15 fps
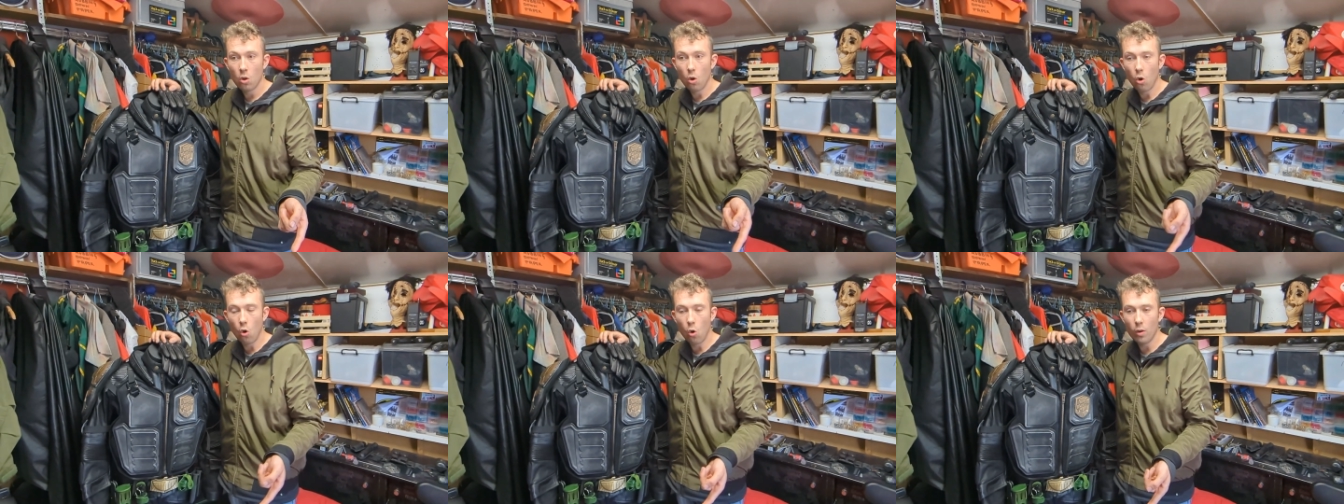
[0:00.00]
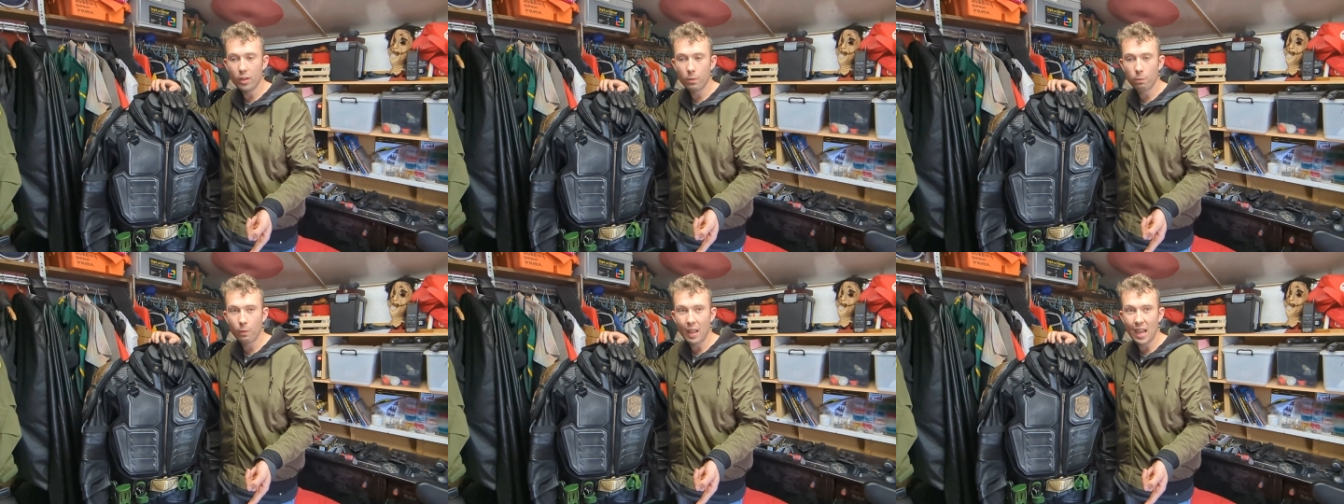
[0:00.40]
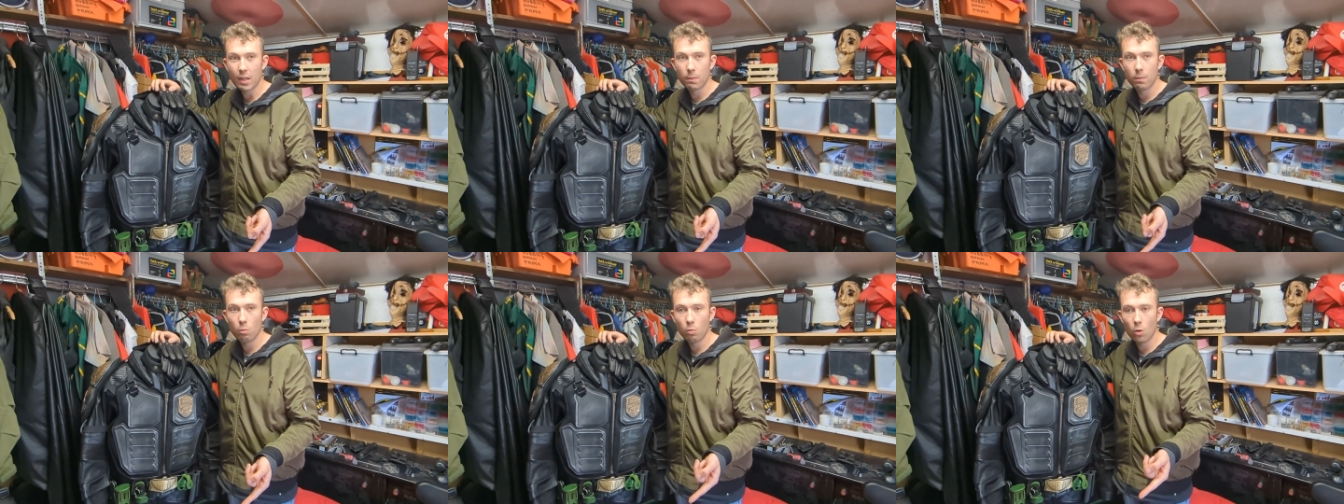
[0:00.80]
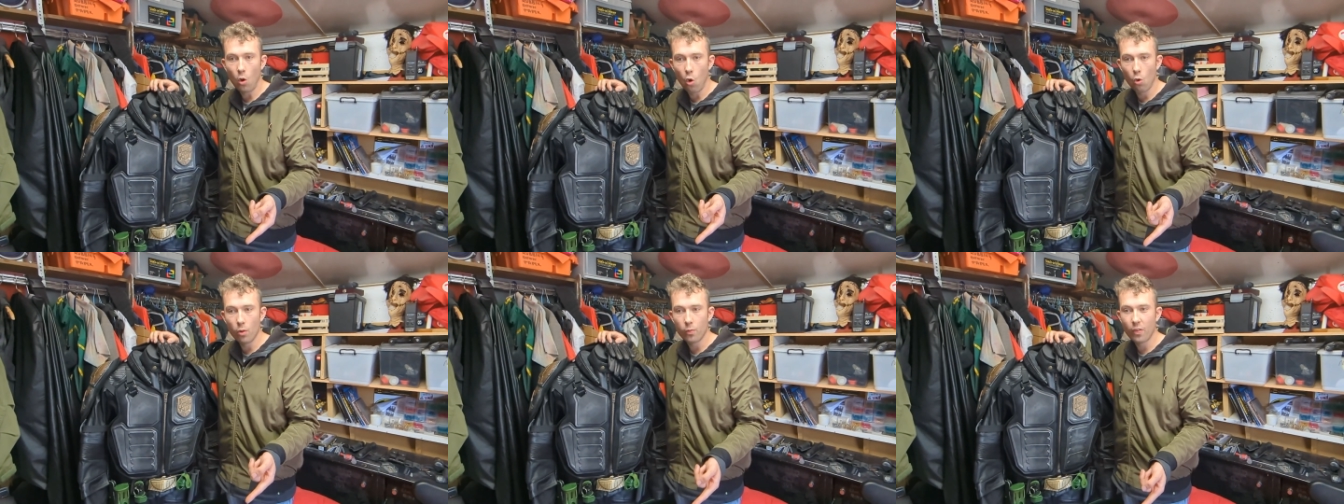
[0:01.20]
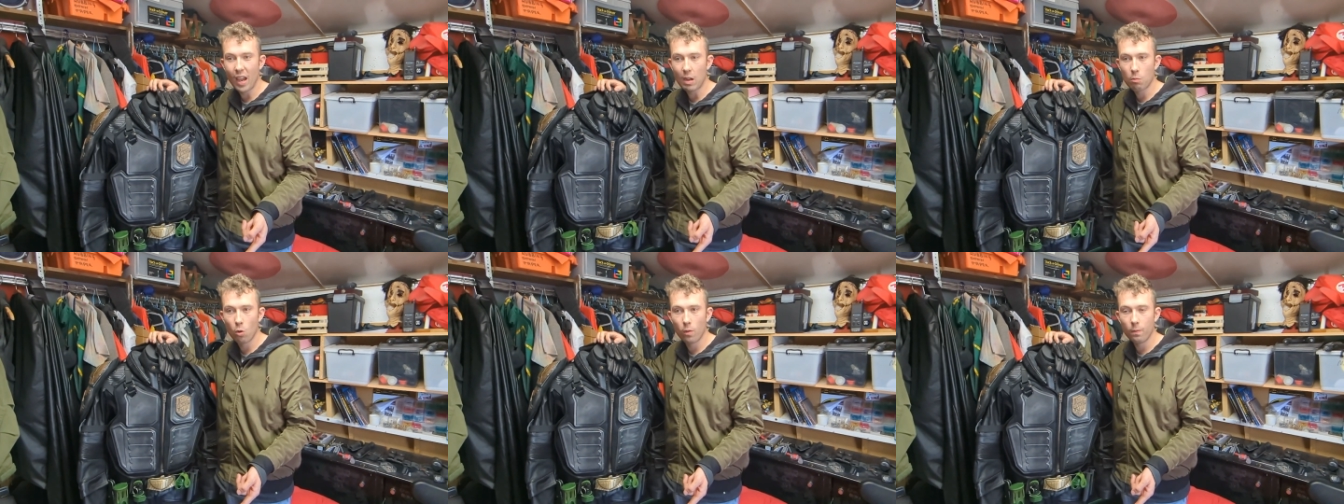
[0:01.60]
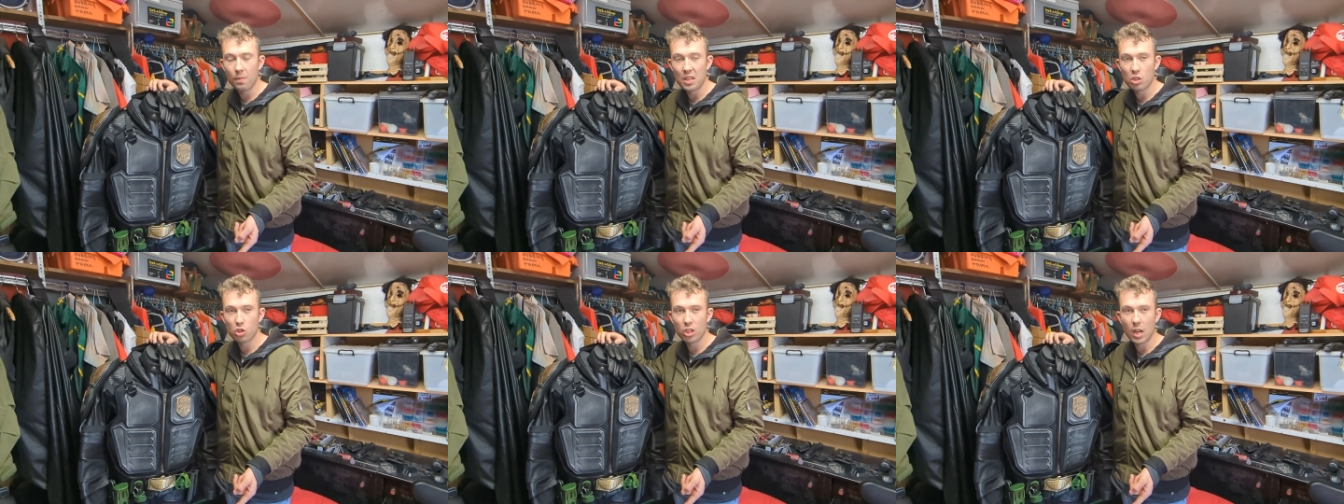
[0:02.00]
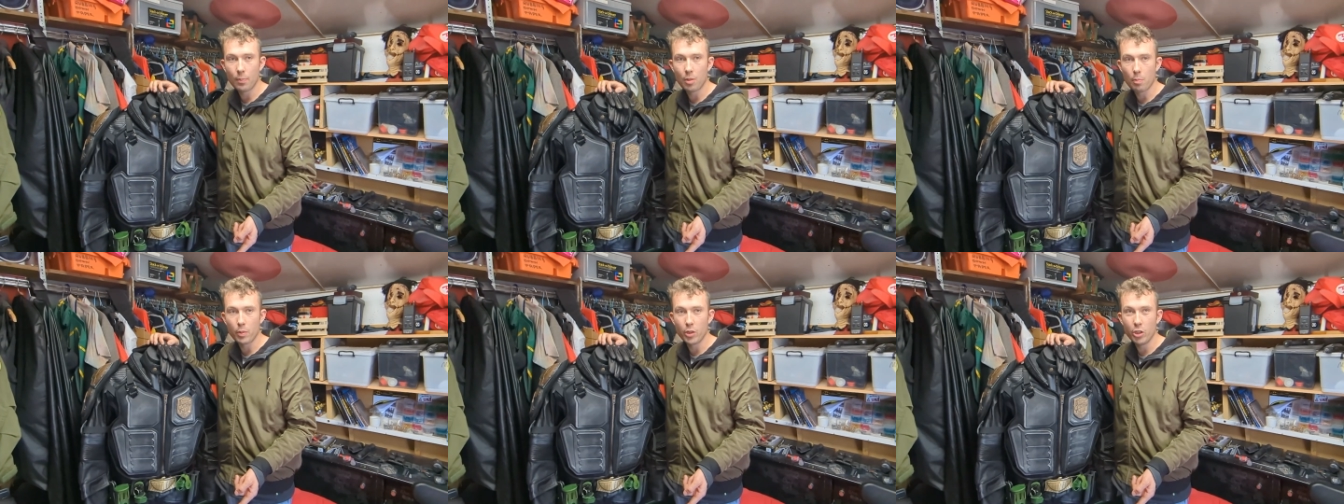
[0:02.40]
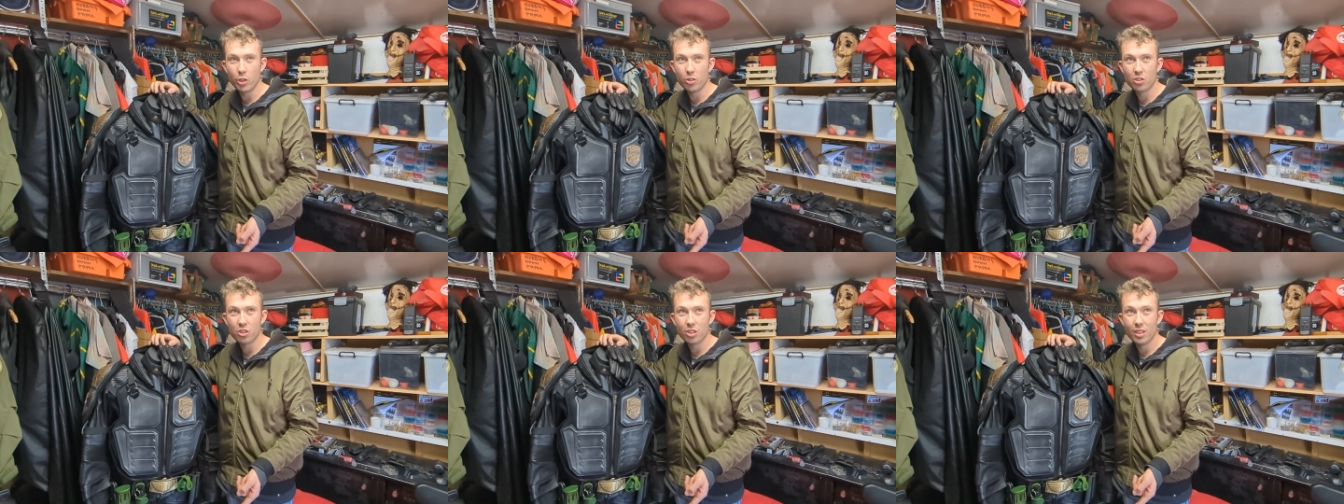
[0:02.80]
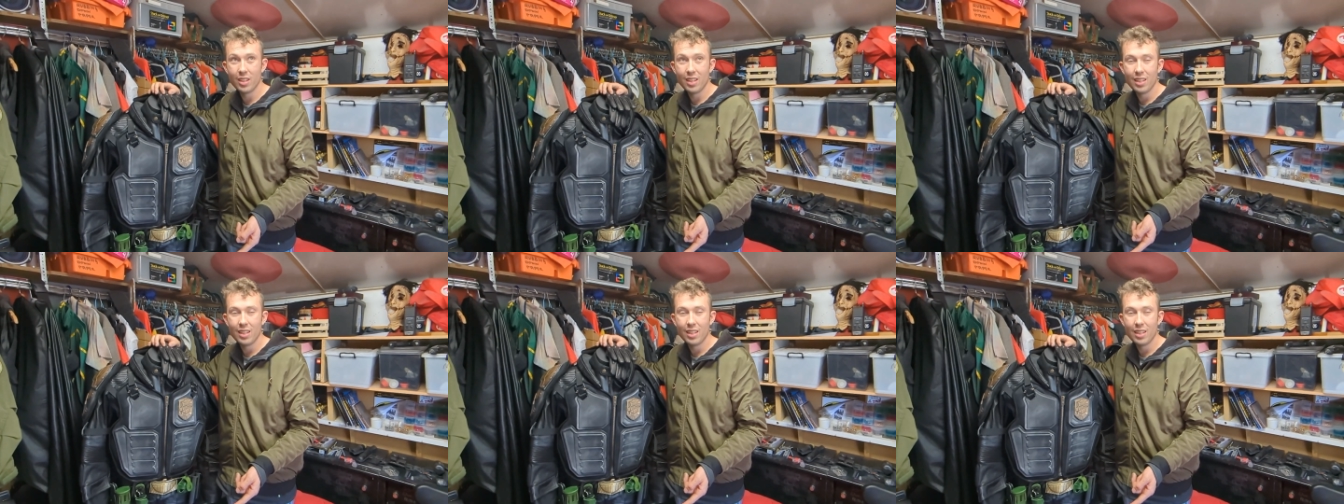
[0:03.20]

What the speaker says: or in fact finishing up the boots.